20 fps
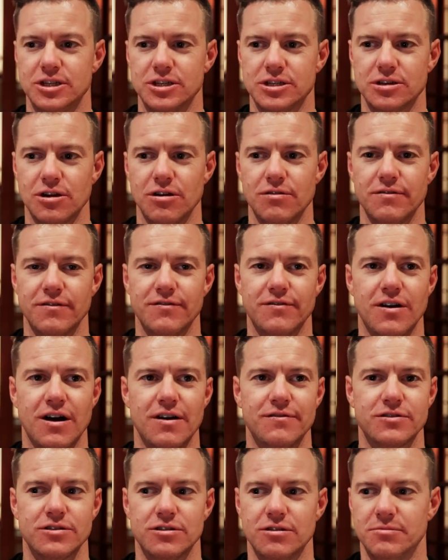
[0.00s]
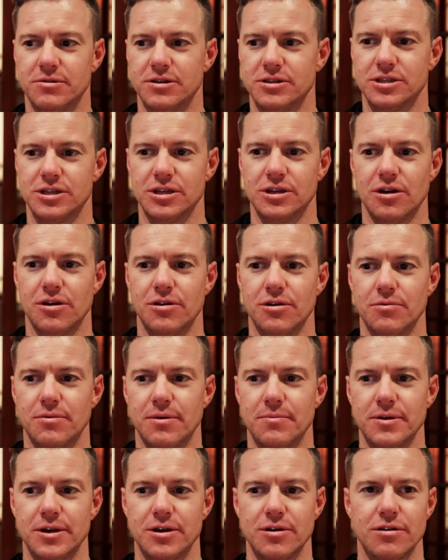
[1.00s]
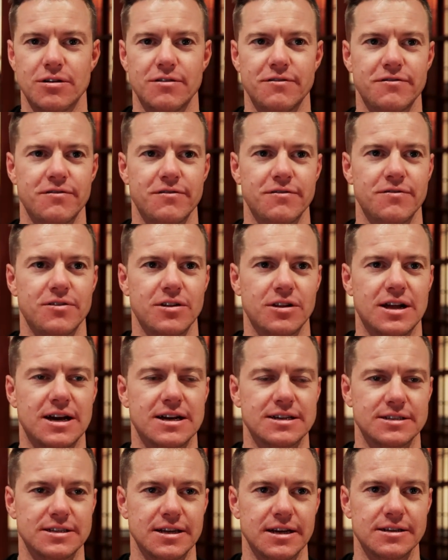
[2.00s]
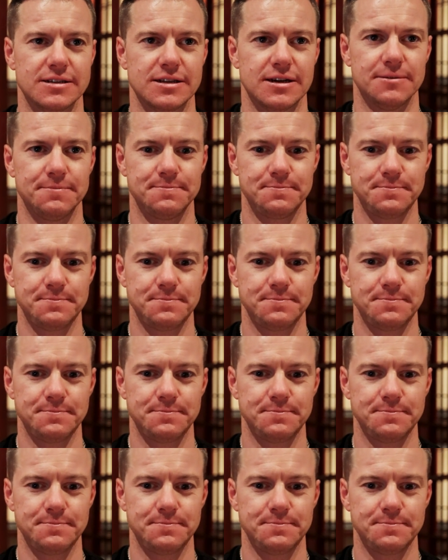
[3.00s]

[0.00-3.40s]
Just over 5 kilometres to go when we got off the last sector,